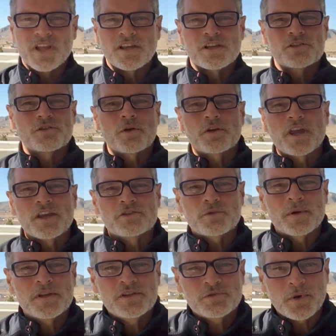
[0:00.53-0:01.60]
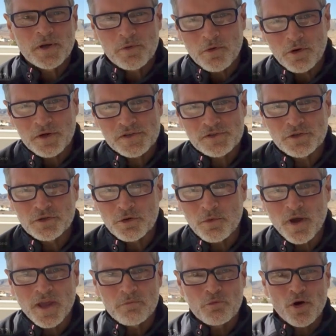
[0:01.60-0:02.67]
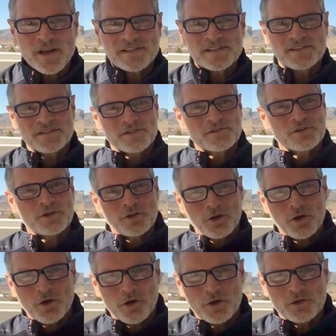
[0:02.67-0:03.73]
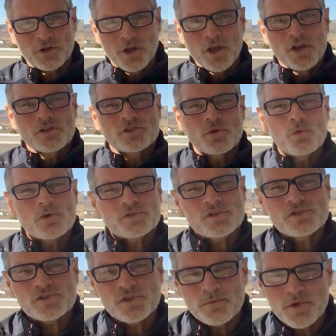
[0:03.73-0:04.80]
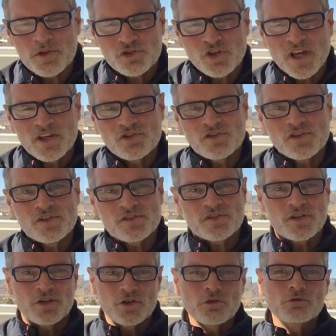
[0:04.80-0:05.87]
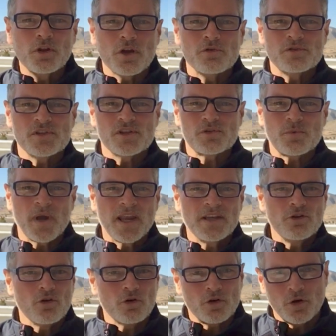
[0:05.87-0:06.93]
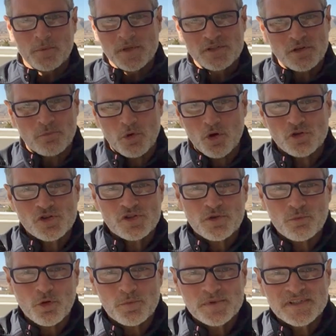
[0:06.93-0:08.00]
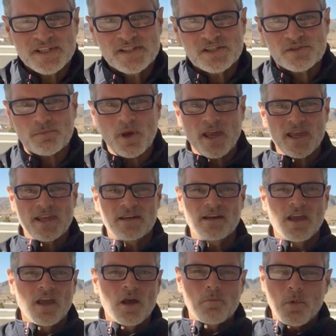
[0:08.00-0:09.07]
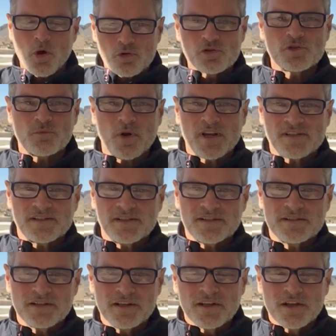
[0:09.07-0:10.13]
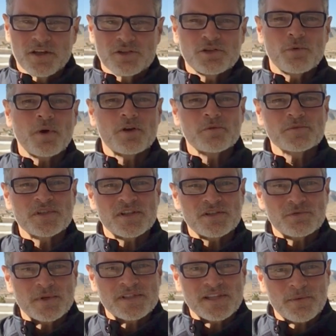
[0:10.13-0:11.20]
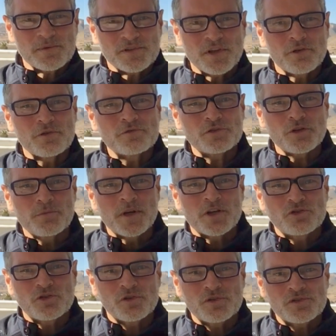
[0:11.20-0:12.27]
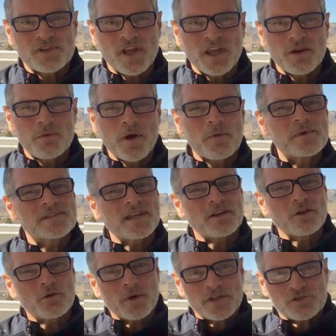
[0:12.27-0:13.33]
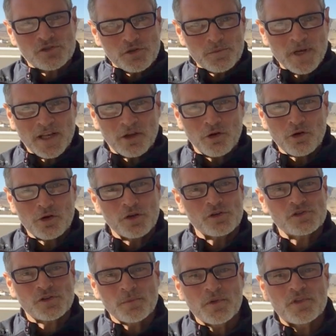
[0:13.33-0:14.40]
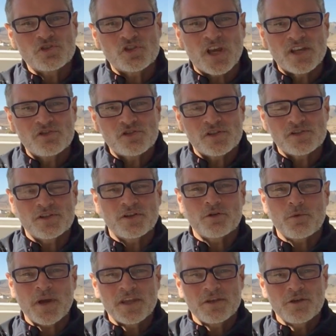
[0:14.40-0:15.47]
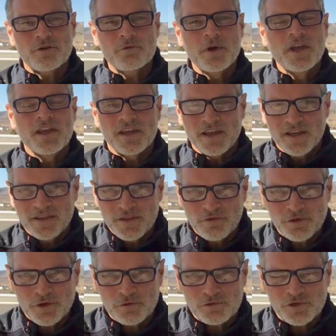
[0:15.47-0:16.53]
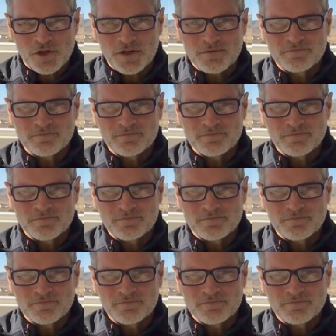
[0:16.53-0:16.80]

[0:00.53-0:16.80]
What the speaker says: So okay, 2021 is underway, Brexit has occurred. So what are some of the changes that you'll notice when you're coming to purchase a property in Spain post-Brexit? So welcome to this week's episode of 2 Minute Tuesday, where we take a quick 2-minute look at some of the changes that await you in the future.